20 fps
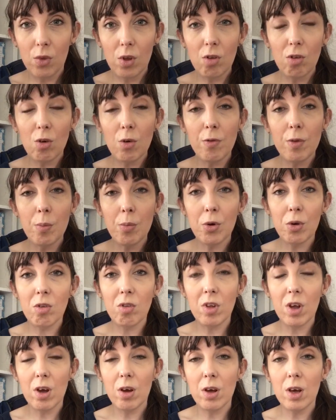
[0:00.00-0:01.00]
So of the books
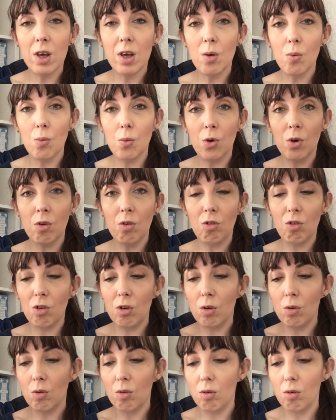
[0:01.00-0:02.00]
that I want
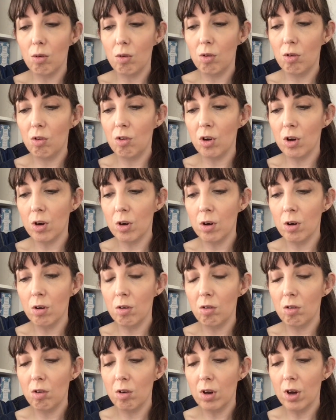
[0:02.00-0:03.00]
to
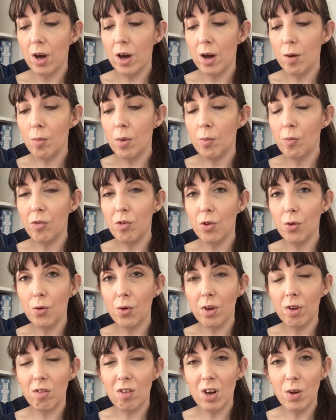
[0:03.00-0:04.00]
start, I'm still
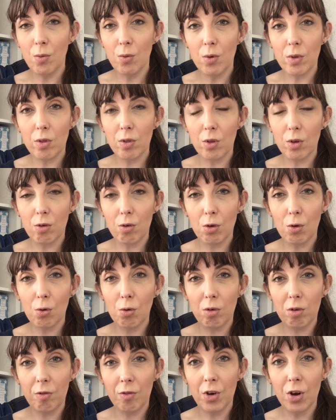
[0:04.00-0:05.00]
continuing with
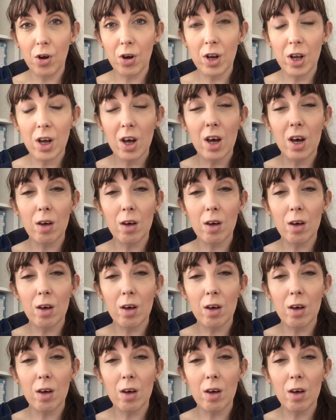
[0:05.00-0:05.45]
Chronicles of Narnia.